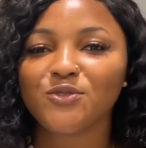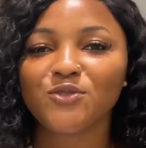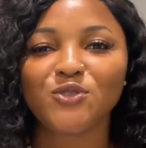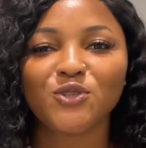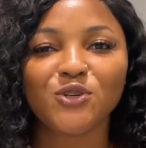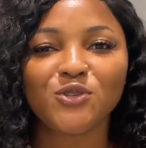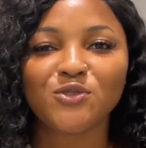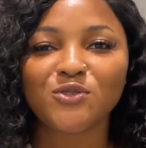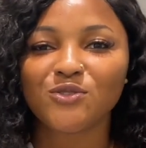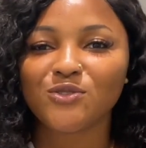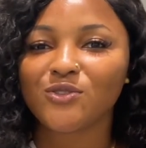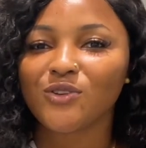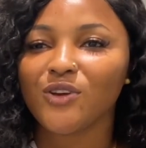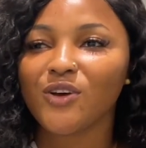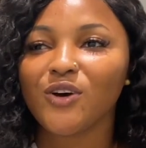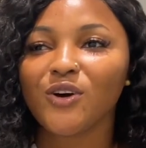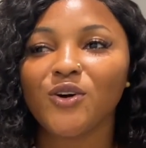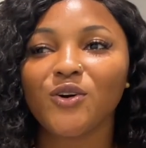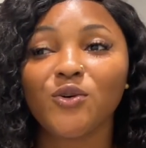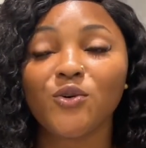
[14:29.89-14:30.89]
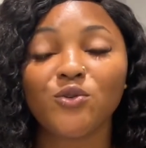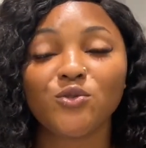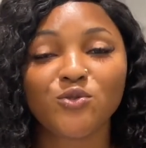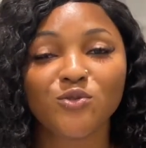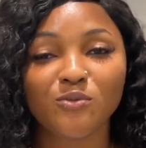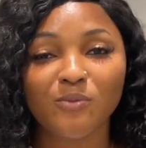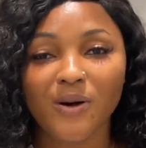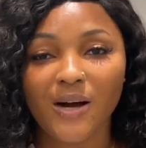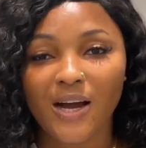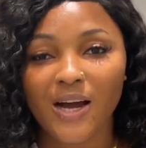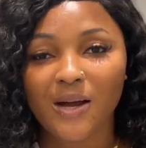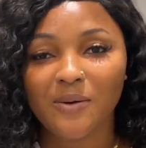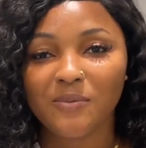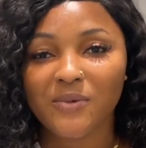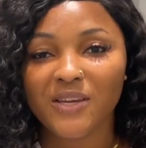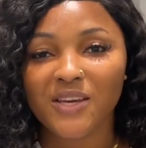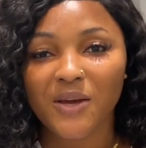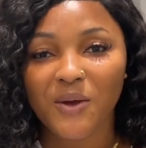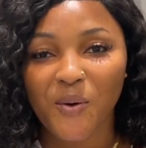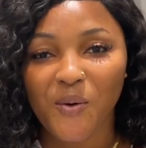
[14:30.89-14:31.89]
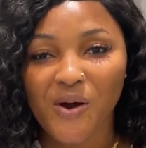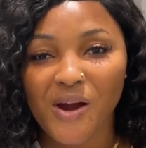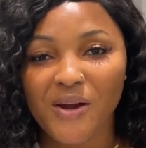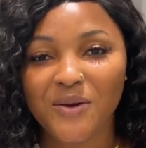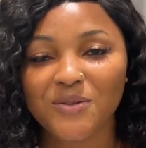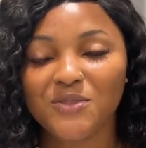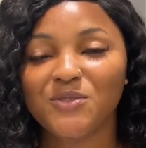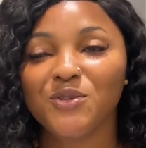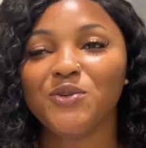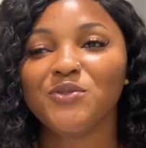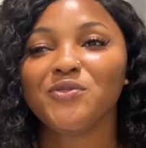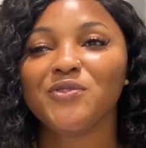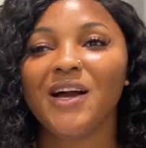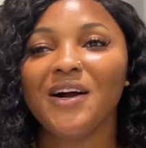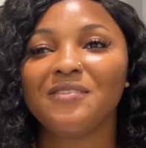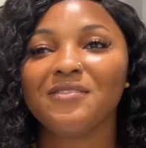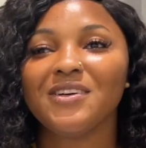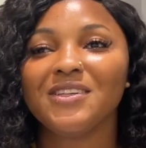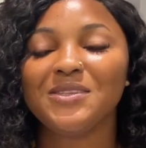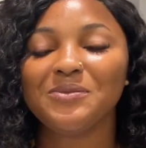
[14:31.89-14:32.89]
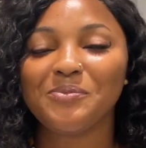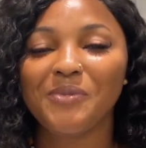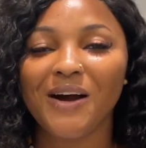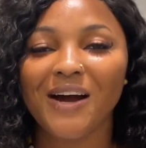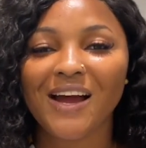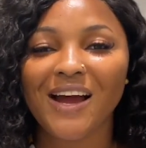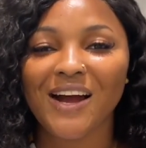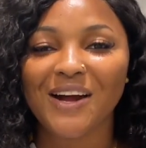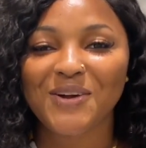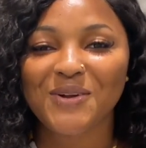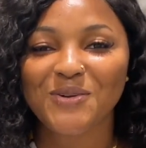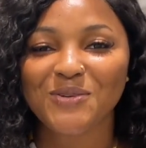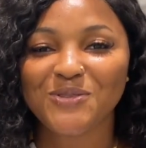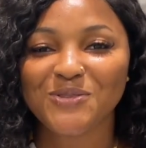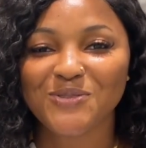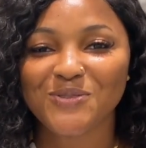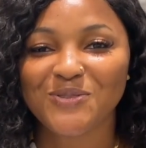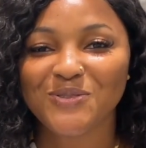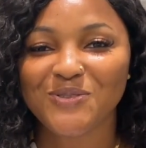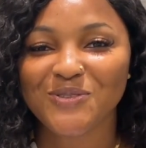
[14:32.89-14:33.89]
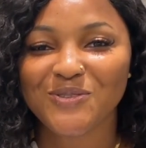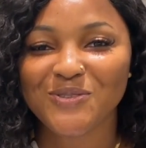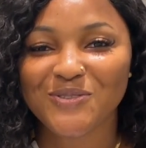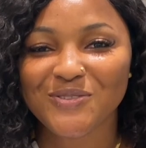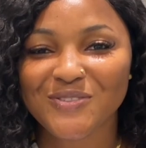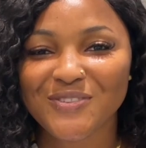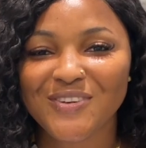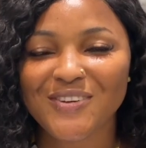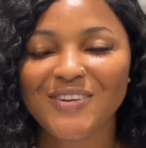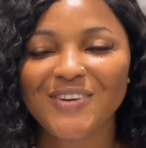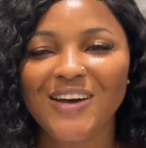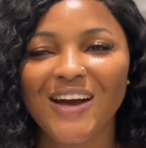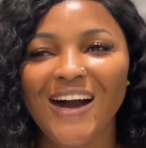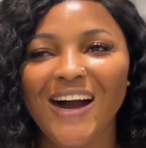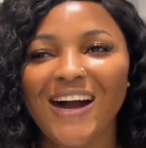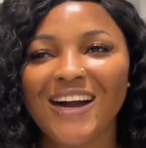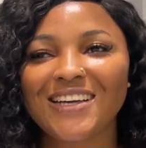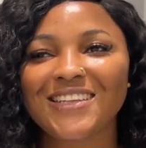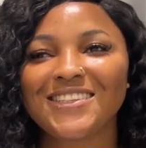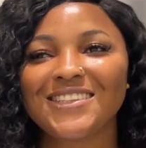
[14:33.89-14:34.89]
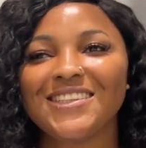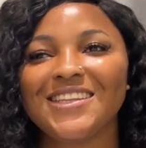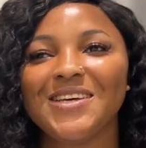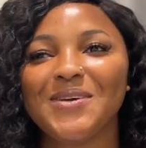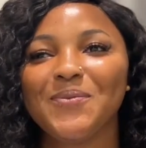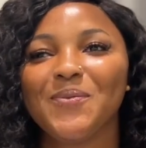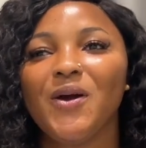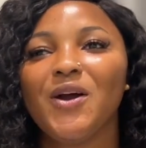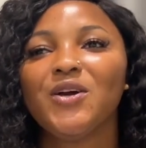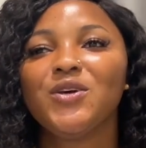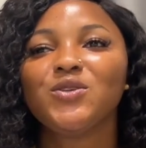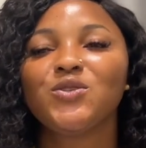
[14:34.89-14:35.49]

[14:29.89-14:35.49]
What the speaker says: Just go to bank and make inquiries, or if you have any banker close to you, ask them.